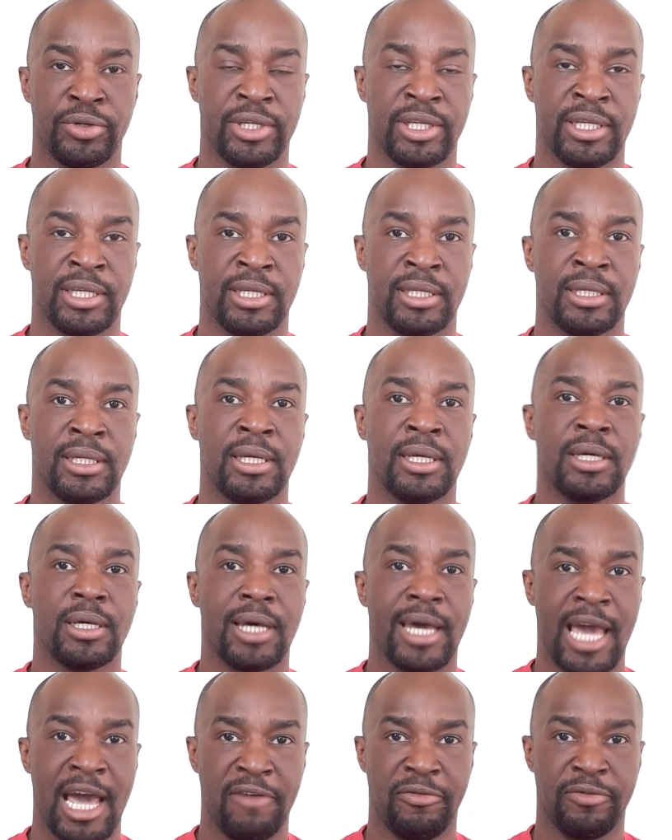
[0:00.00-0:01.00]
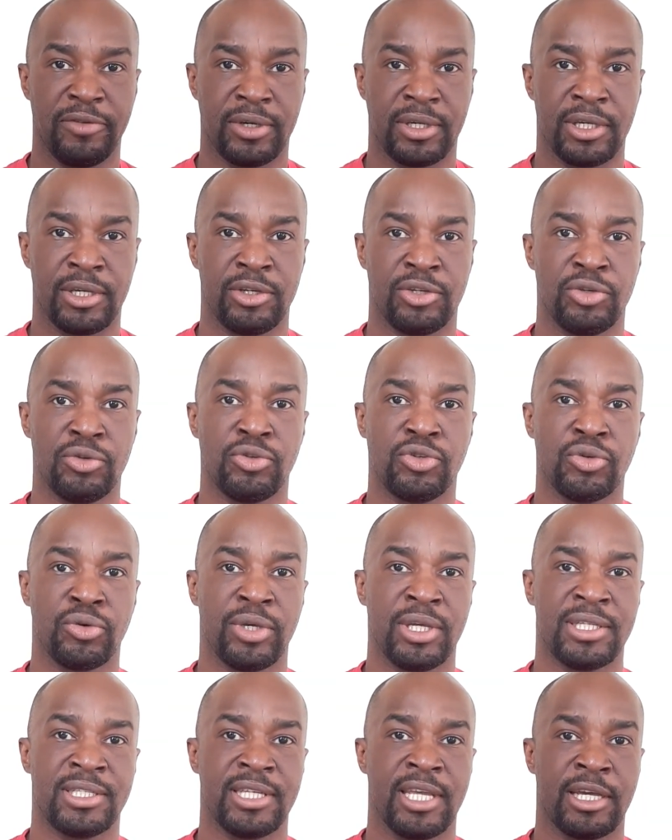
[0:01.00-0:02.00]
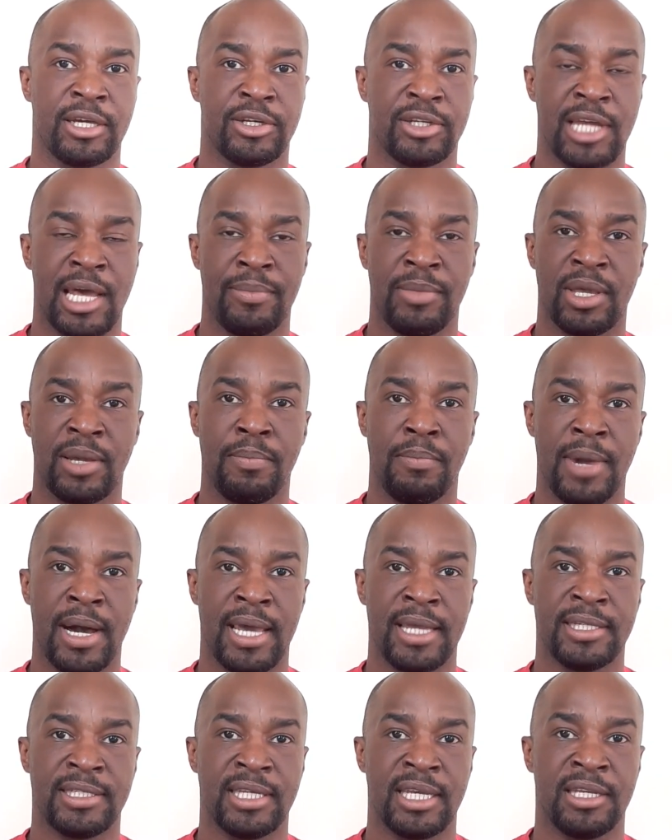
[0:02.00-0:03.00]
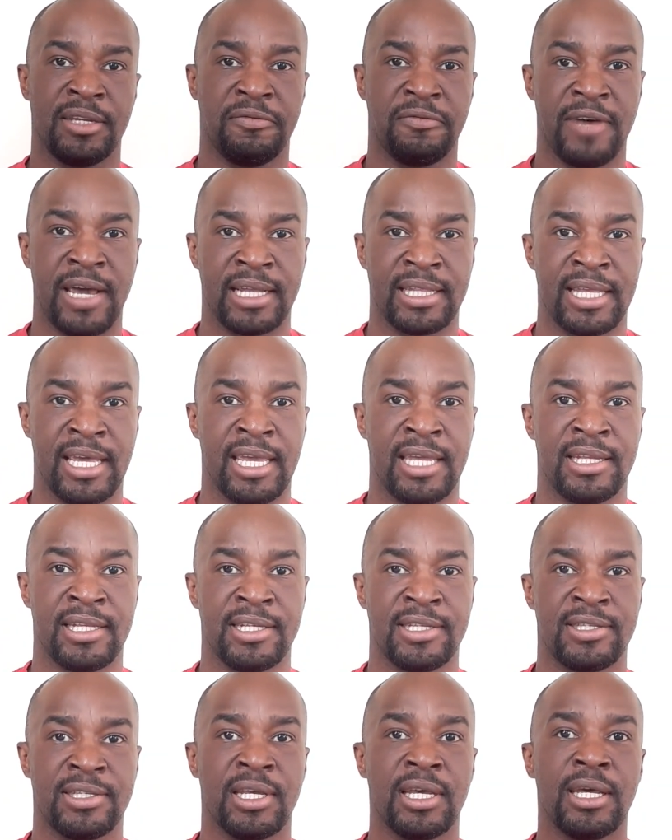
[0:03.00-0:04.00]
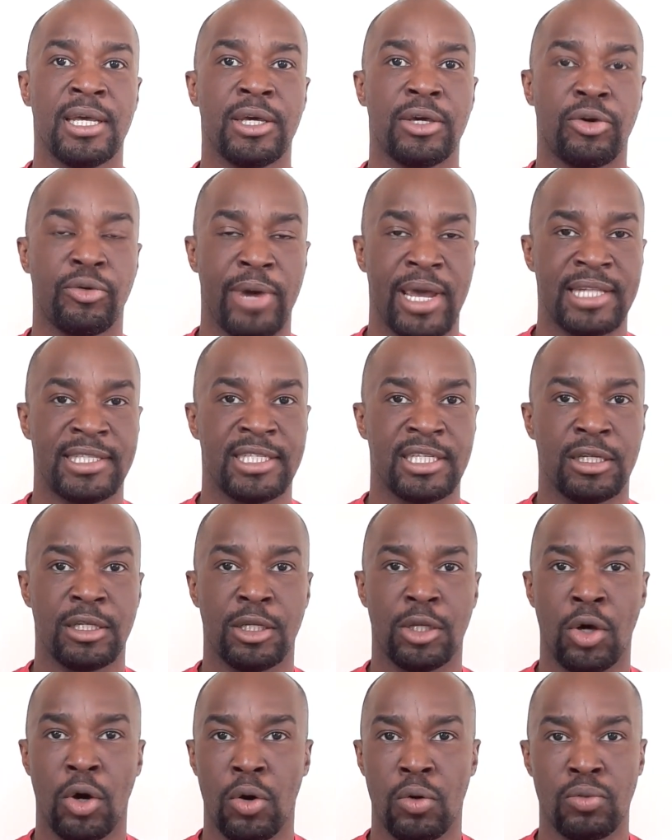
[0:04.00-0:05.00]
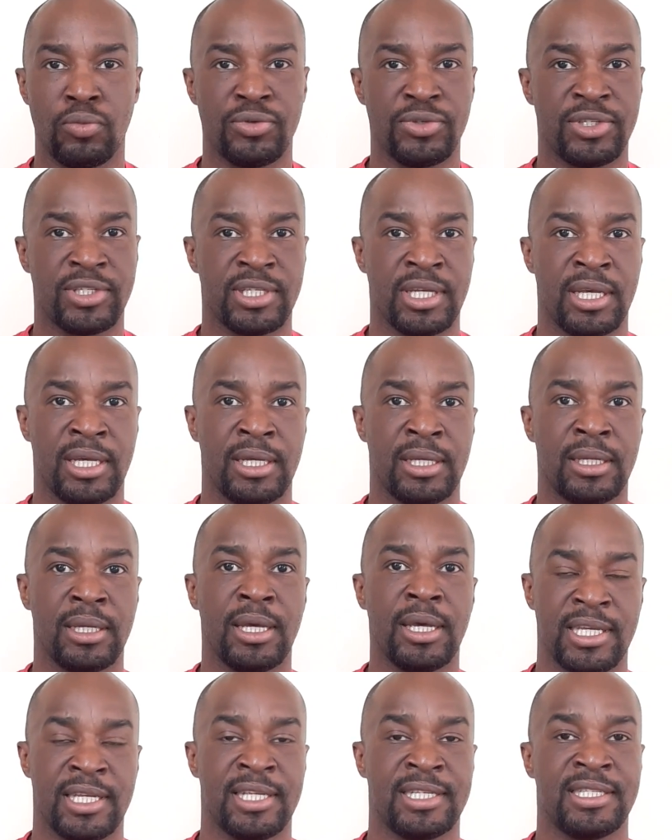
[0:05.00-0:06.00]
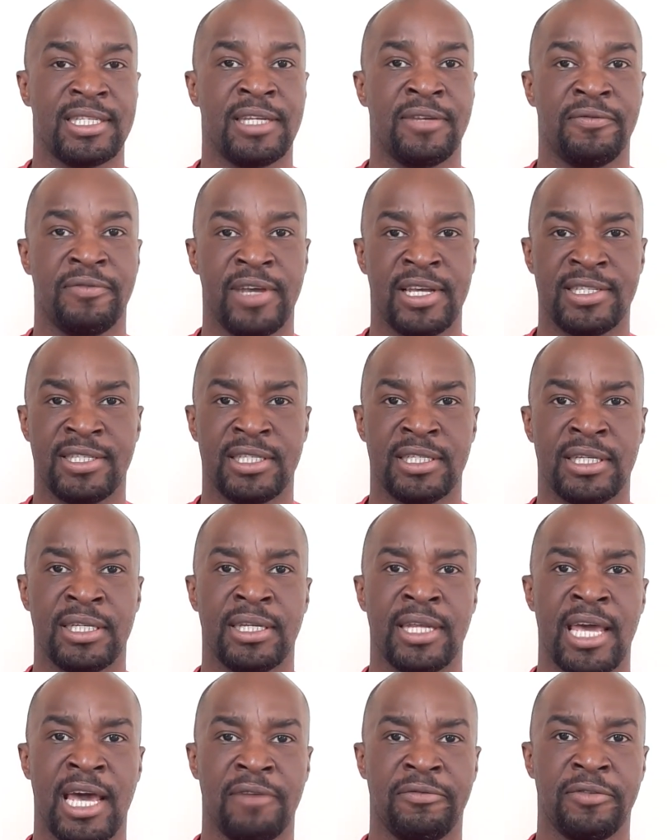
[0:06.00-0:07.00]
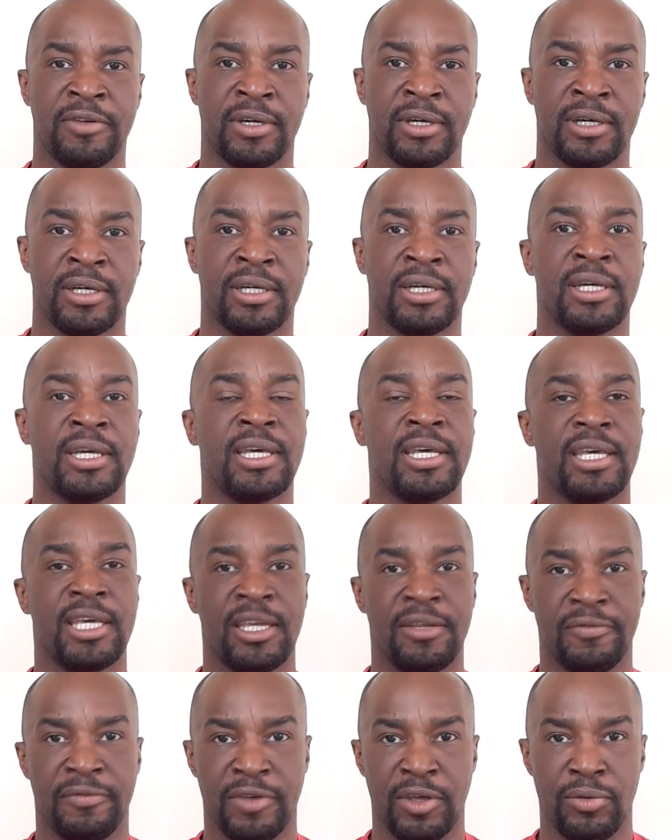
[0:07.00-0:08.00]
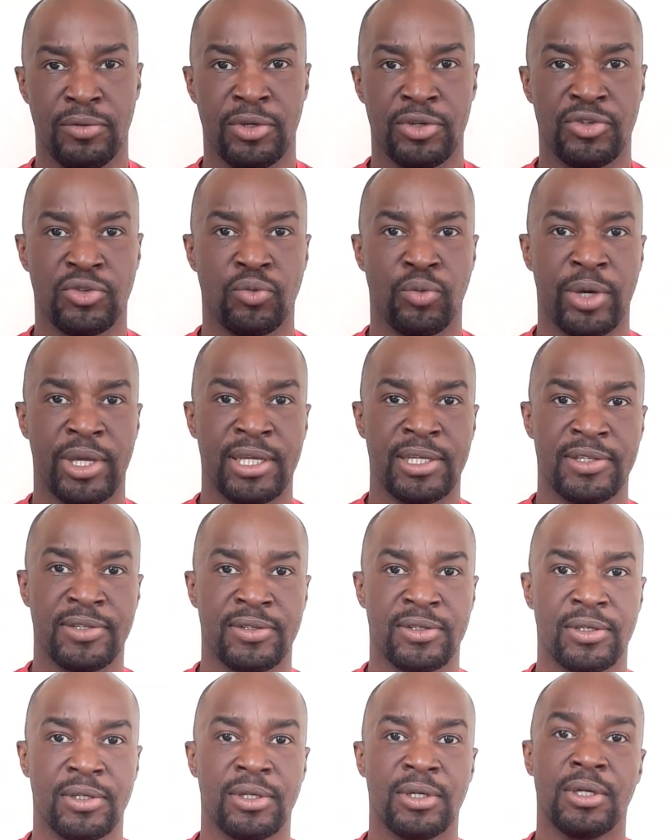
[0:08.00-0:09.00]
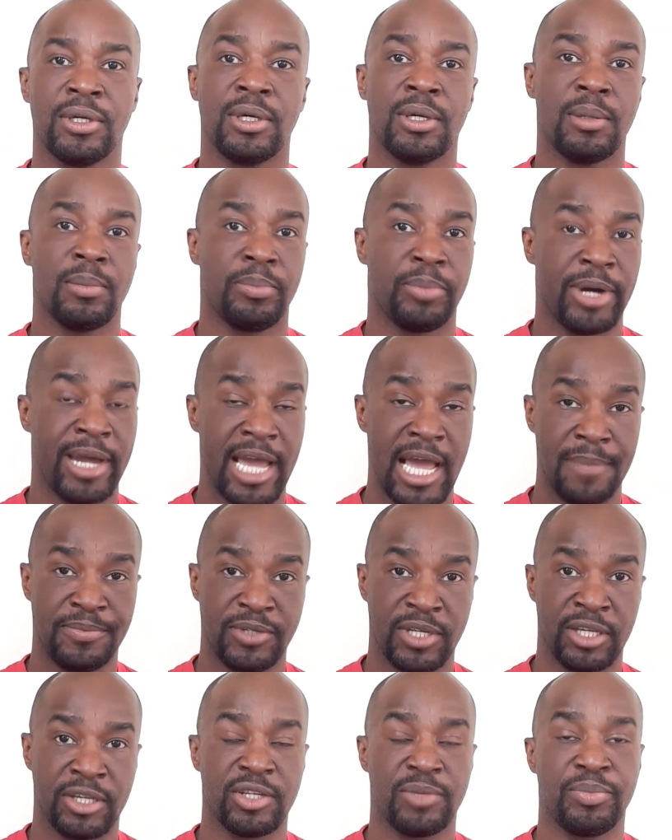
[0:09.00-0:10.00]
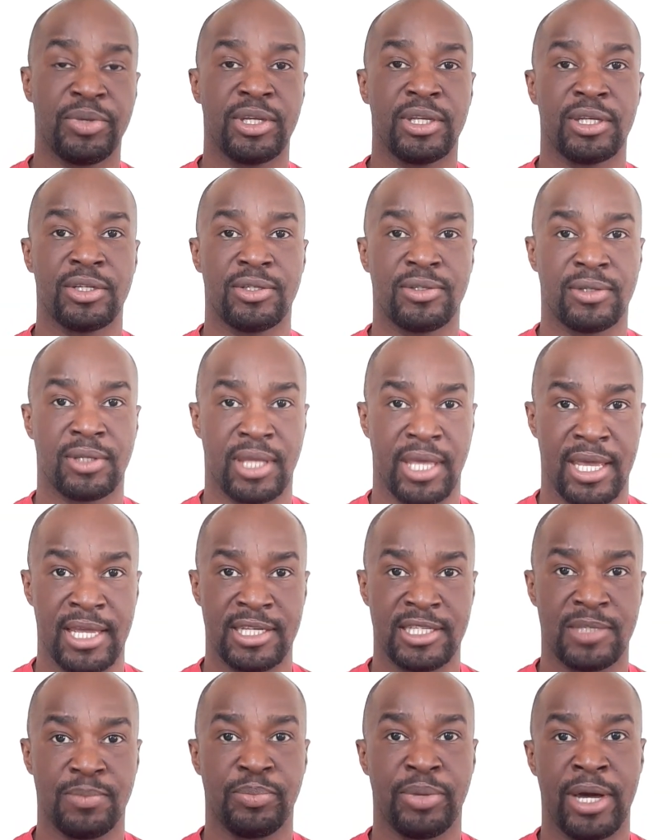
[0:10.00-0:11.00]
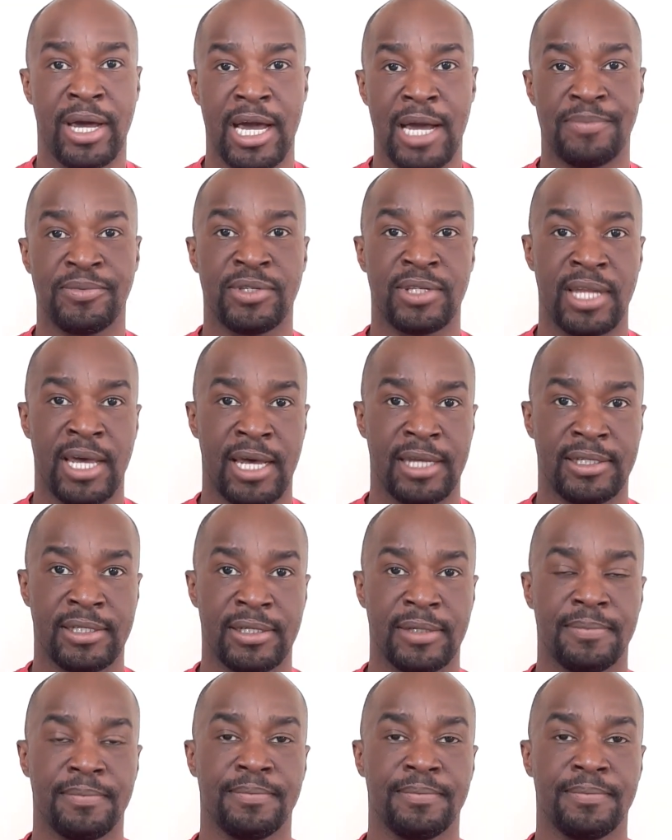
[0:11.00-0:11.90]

in Africa due to its economic might and the fact that it is granting loans and it is investing in Africa in various ways. Perhaps it could be the case, perhaps not.